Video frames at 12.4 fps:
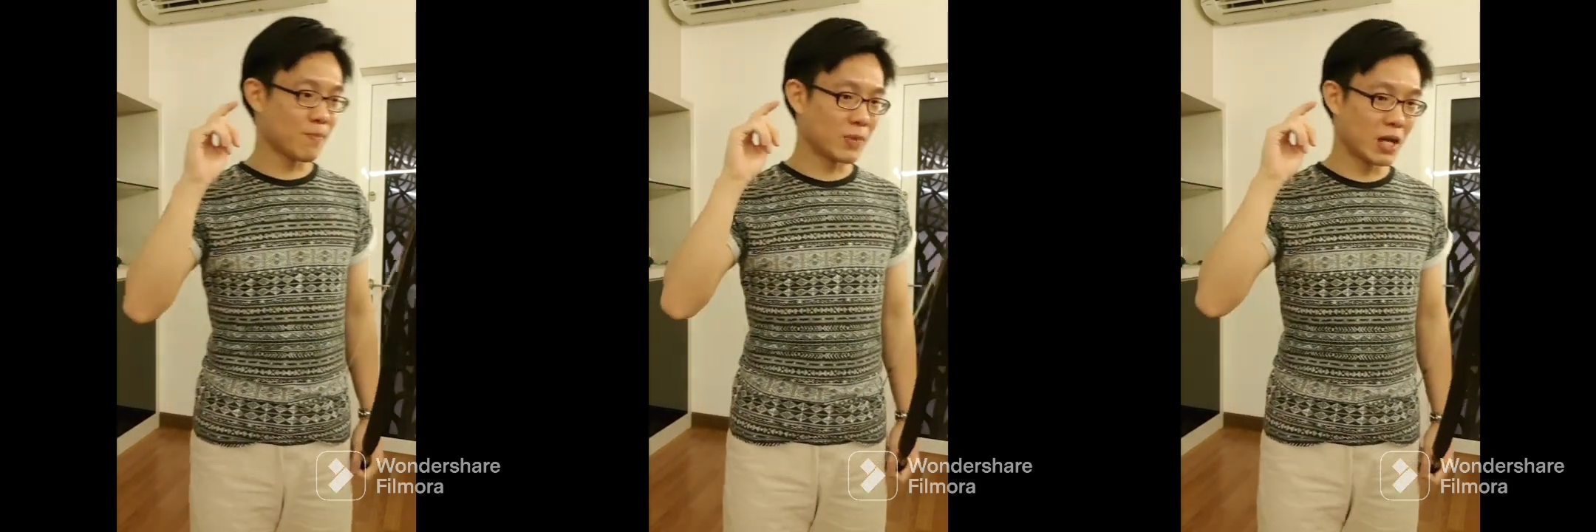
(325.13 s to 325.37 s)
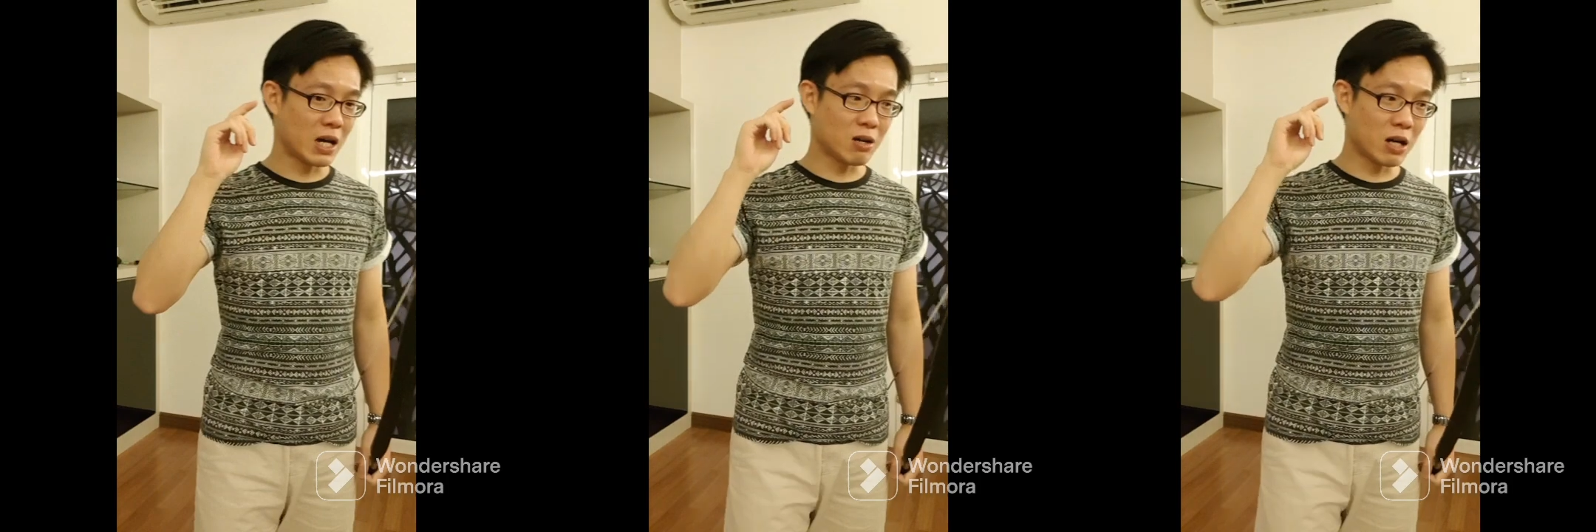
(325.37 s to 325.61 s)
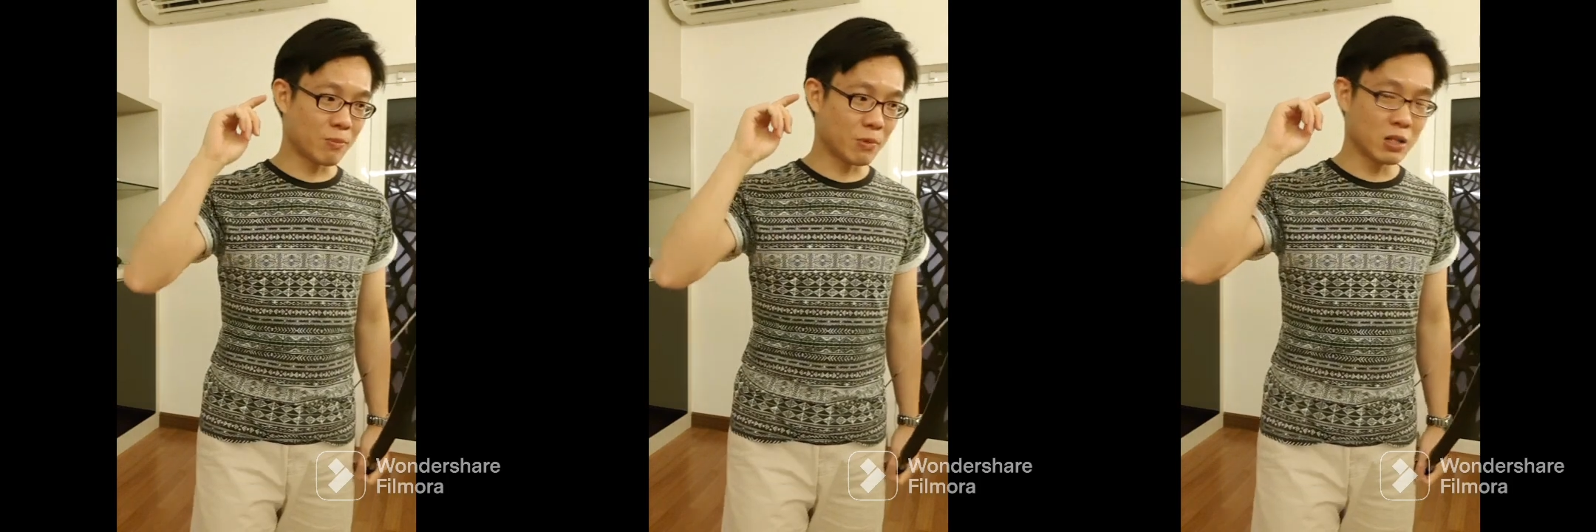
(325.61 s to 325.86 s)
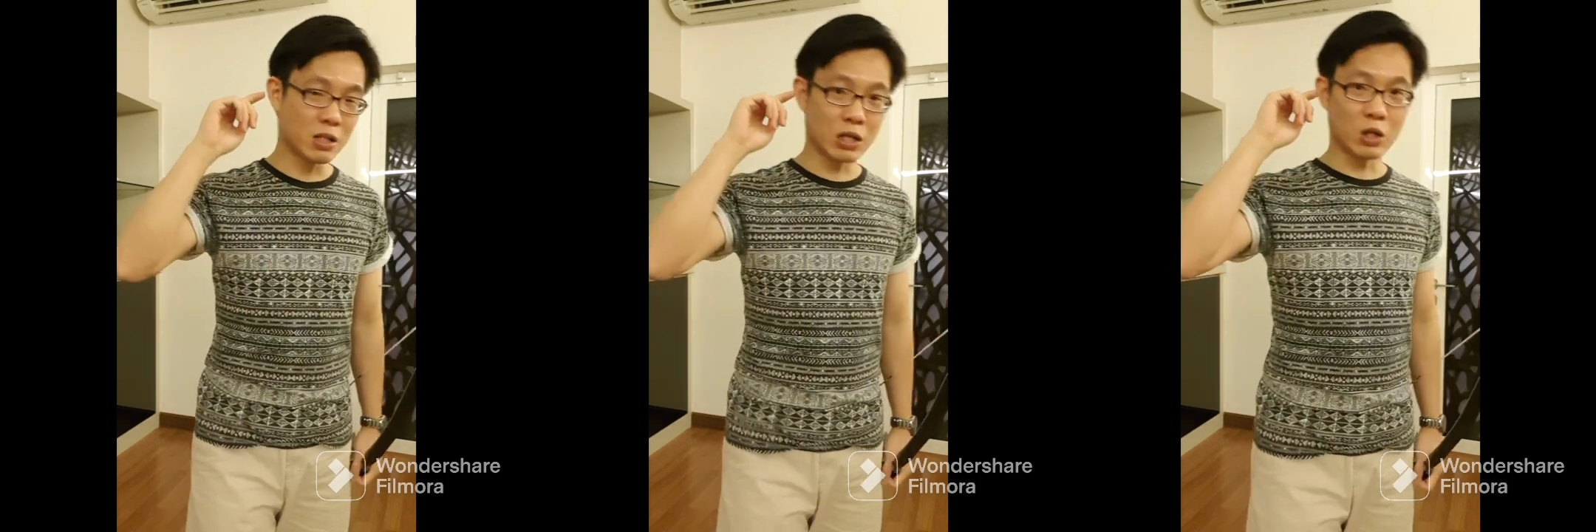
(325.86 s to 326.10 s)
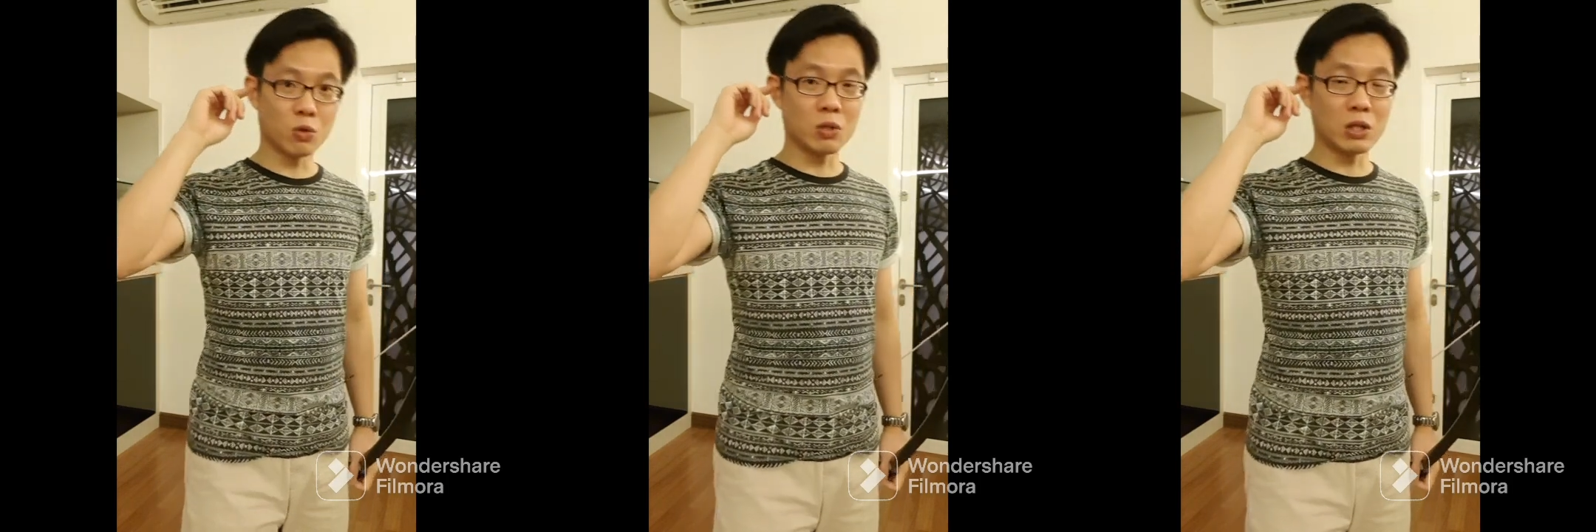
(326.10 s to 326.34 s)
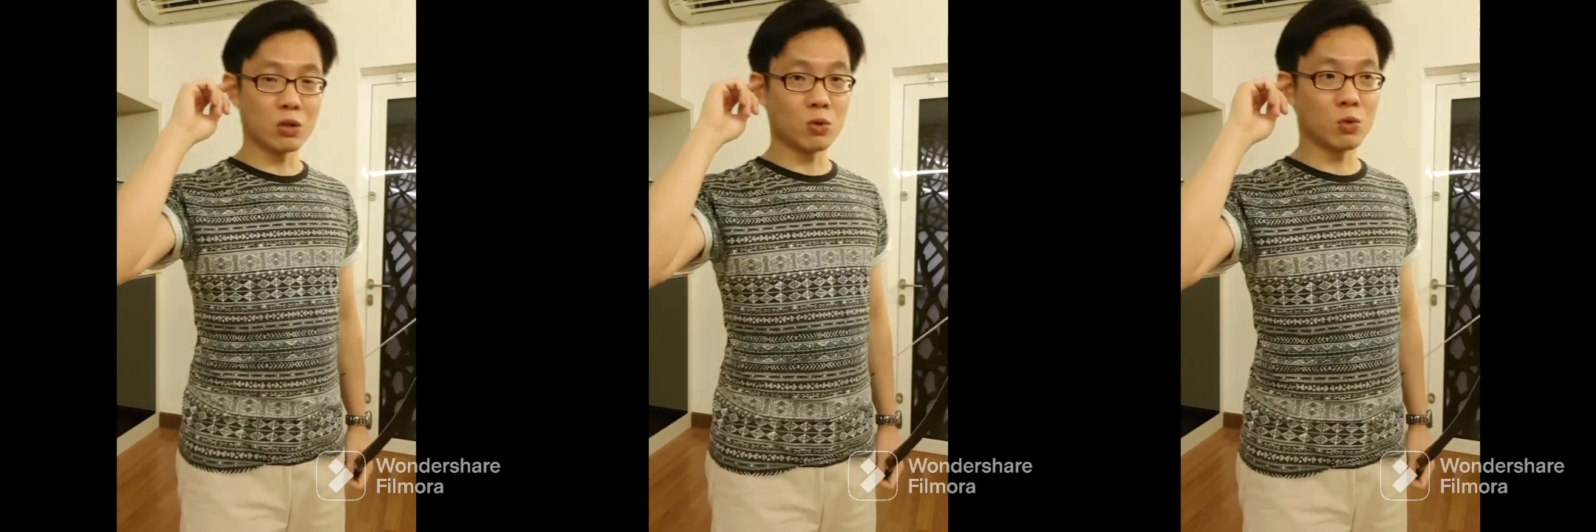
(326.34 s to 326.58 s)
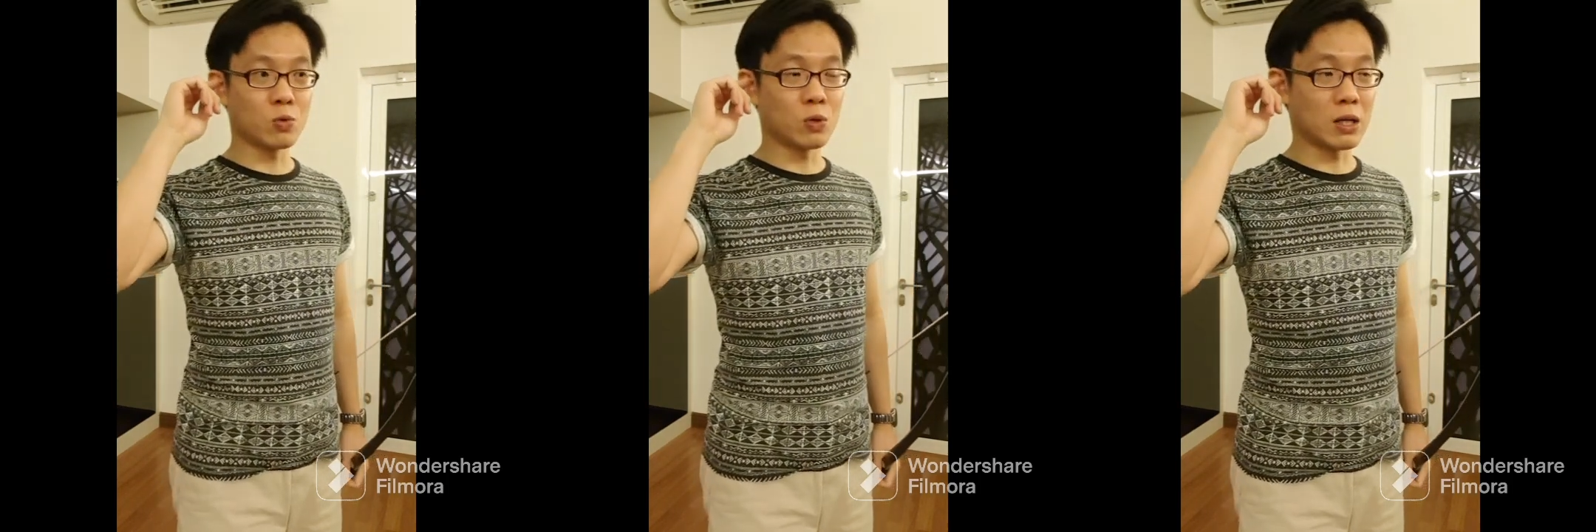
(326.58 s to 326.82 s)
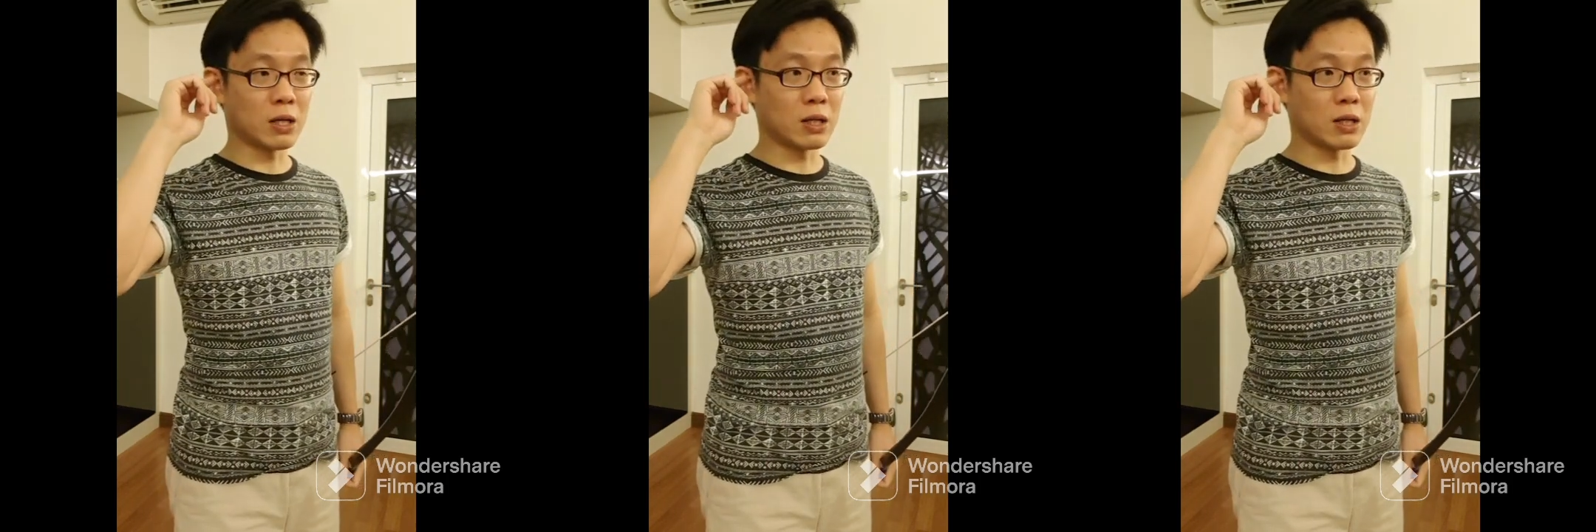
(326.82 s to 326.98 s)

now I'm gonna go into